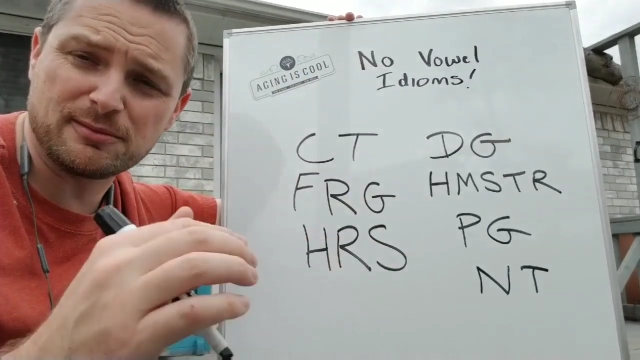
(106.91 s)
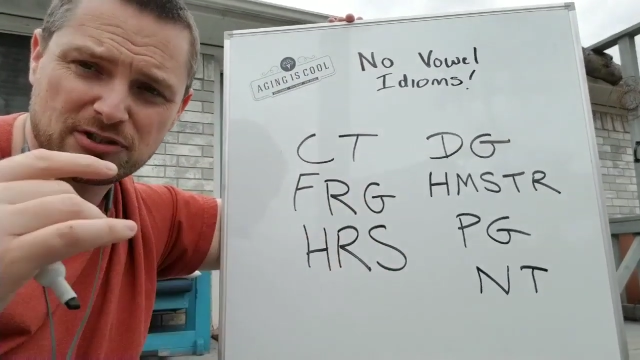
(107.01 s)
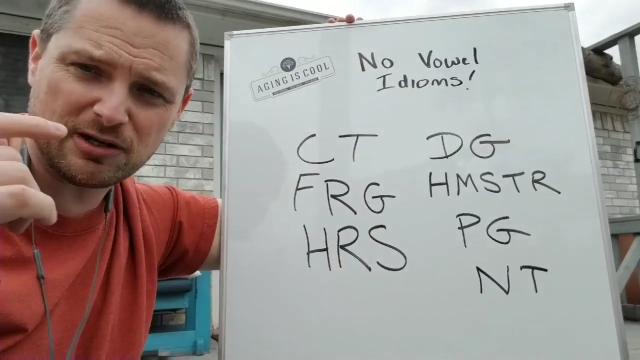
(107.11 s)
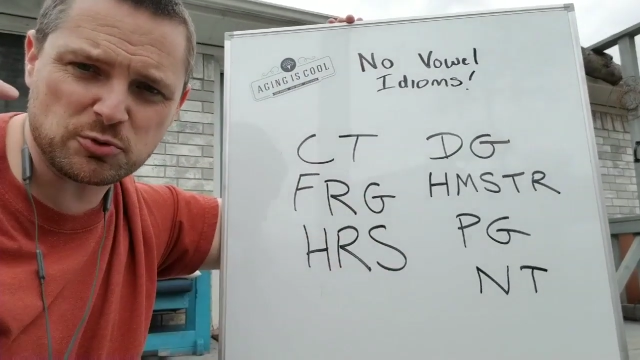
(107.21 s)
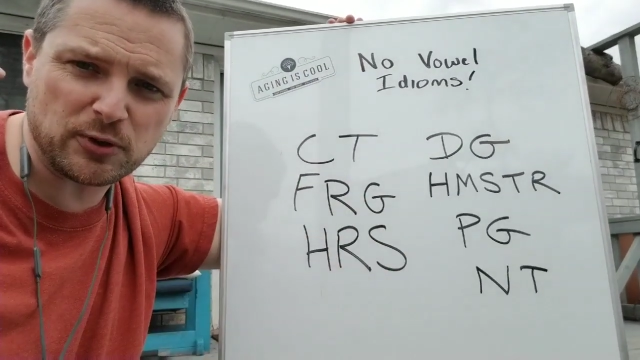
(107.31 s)

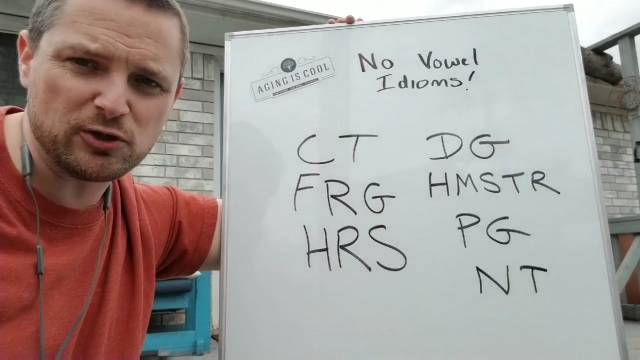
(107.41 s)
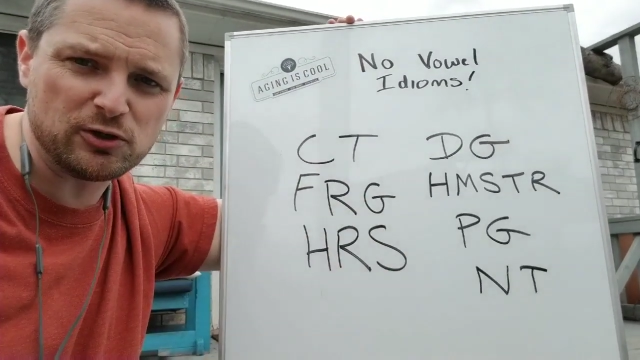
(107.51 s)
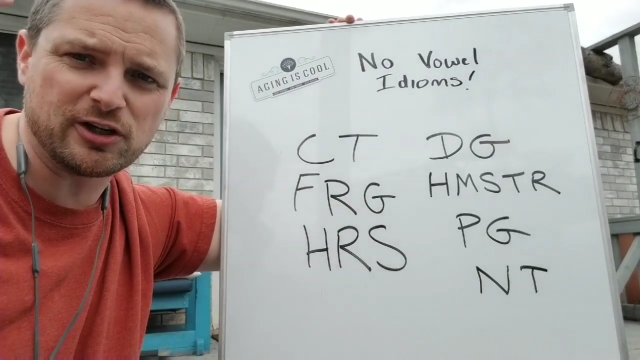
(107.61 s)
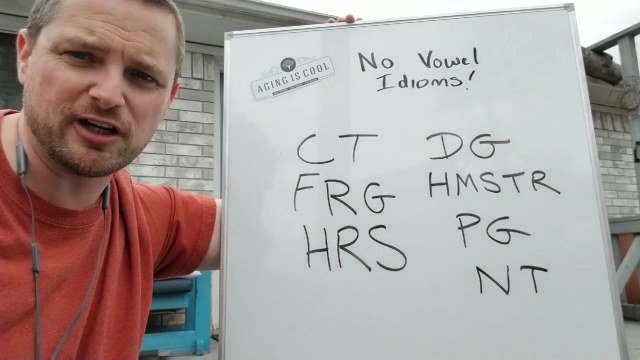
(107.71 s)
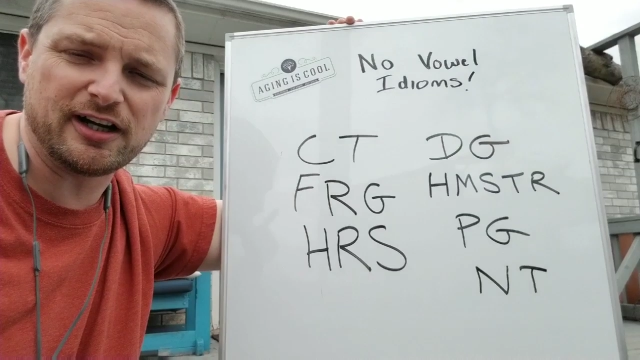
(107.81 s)
Sometimes when
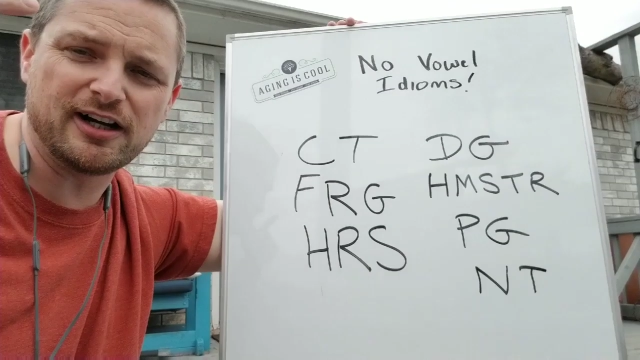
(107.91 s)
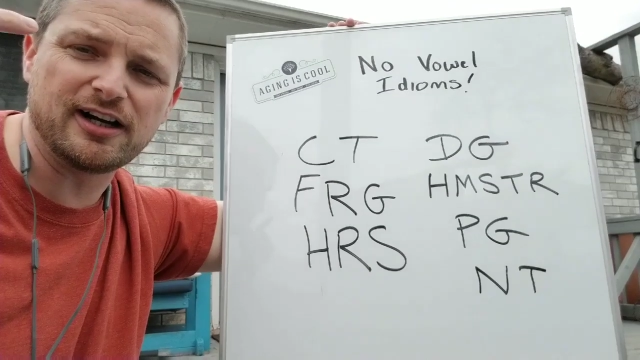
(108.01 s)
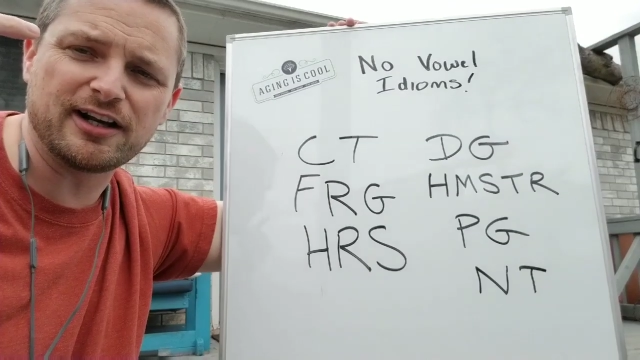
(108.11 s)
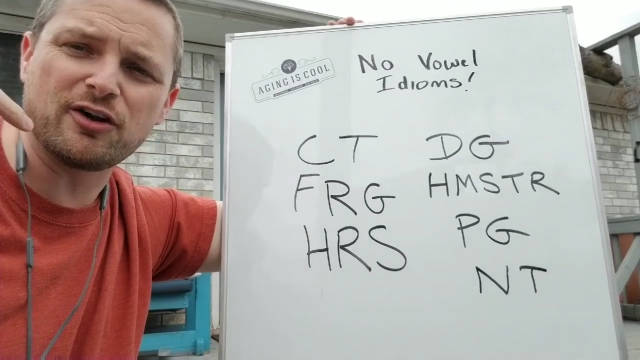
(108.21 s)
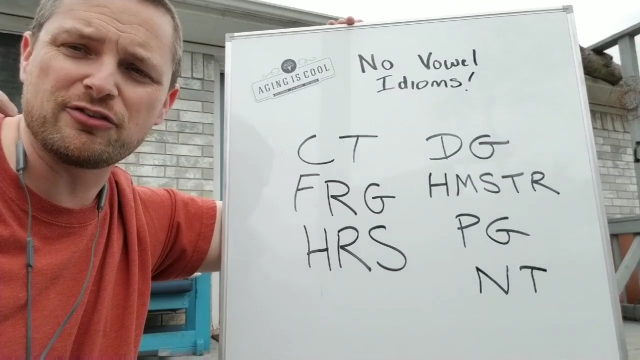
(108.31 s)
you look at
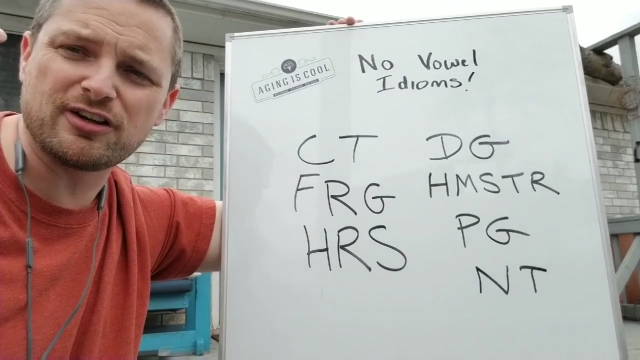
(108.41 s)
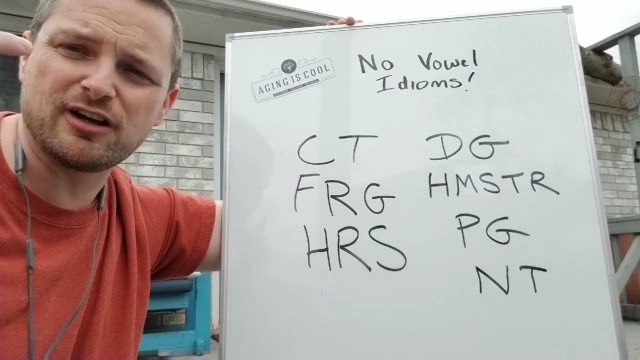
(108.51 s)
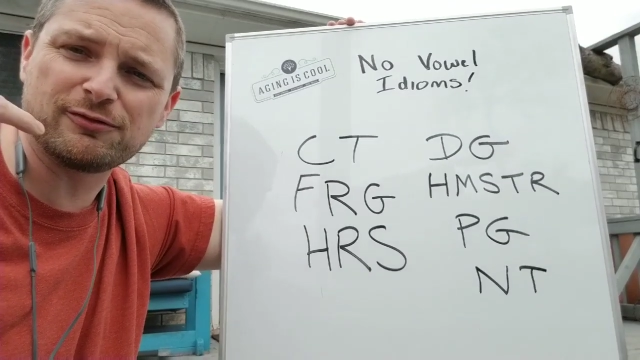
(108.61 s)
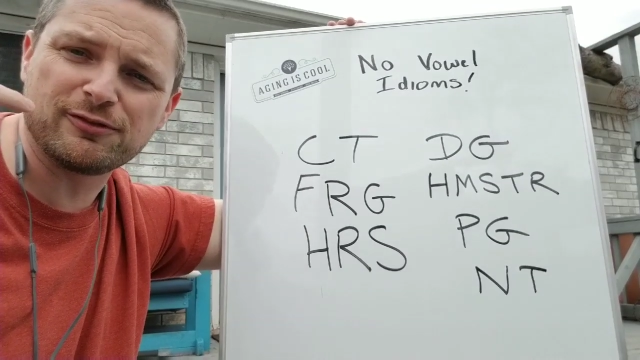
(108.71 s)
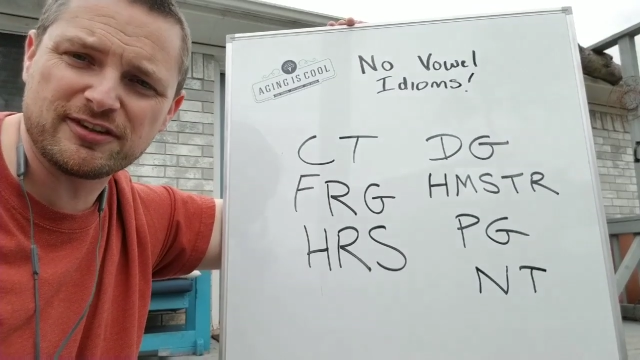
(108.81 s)
an
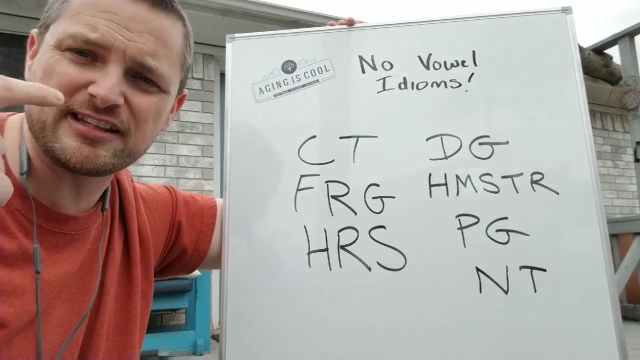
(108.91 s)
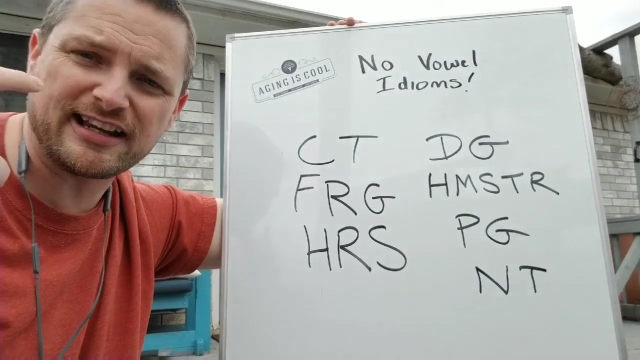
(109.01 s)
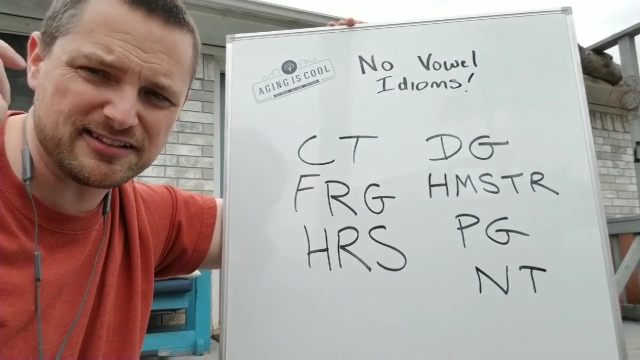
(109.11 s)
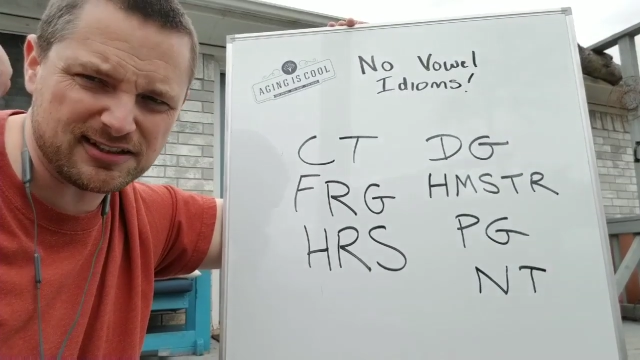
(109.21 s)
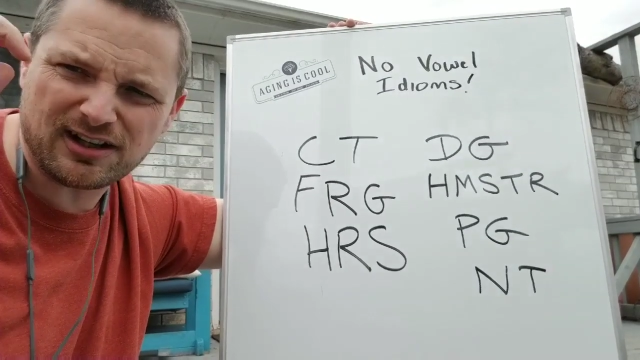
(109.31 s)
answer for the
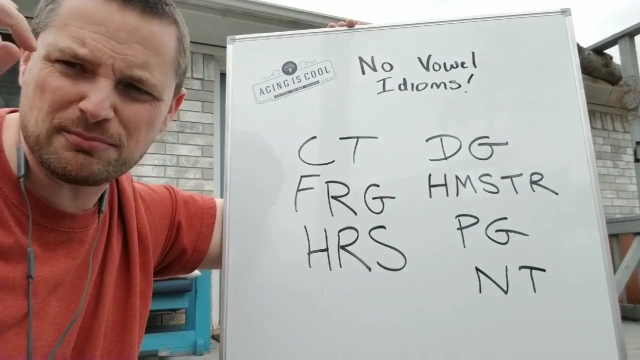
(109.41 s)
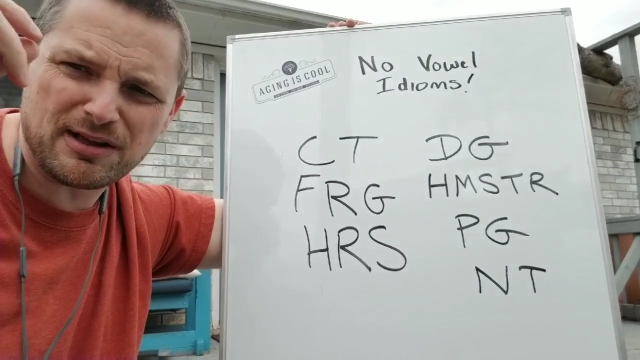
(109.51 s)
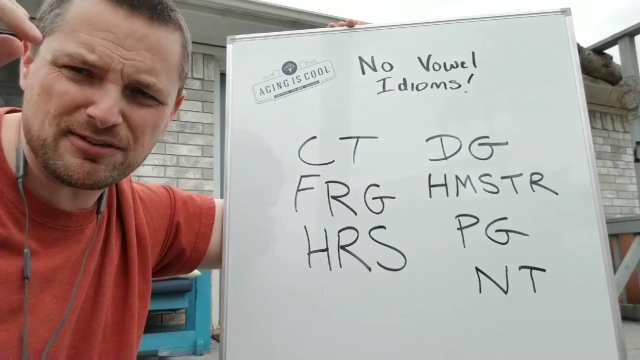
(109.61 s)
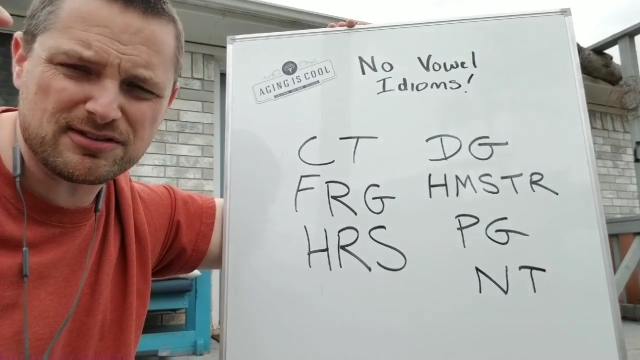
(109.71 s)
second time,